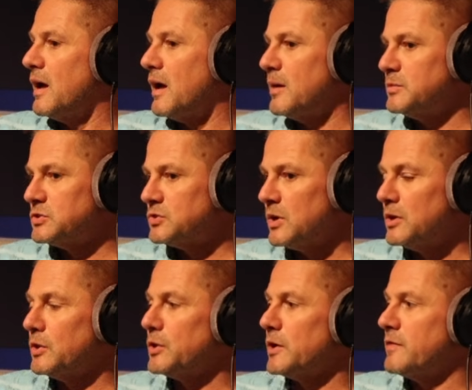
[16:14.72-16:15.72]
I'm
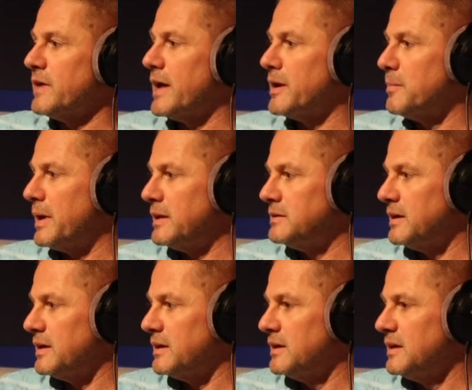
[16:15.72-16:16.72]
struggling, or I've had a bad
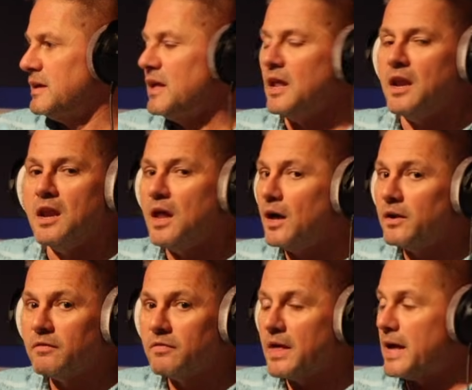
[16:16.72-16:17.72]
day. None
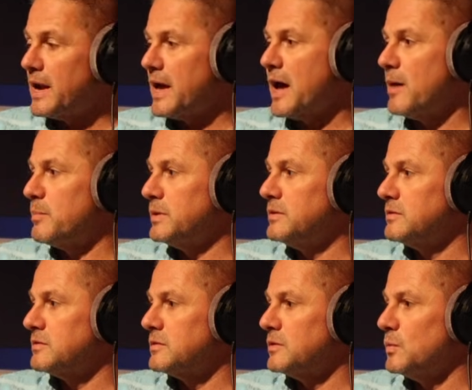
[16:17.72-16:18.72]
of that
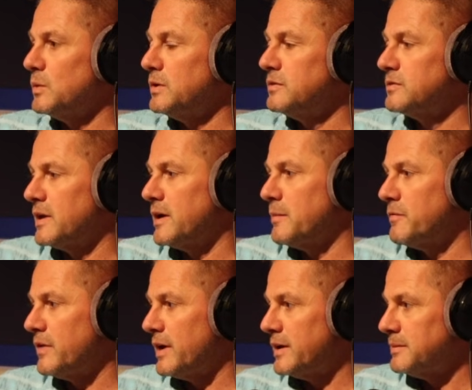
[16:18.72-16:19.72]
happens when you say, I'm
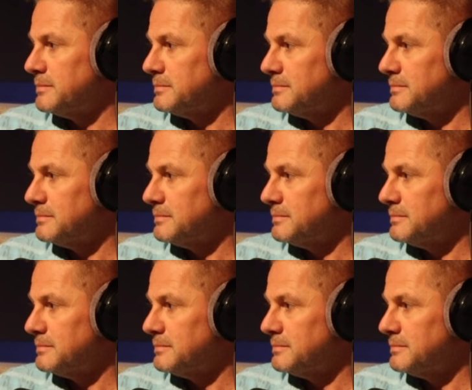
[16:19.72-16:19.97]
fine.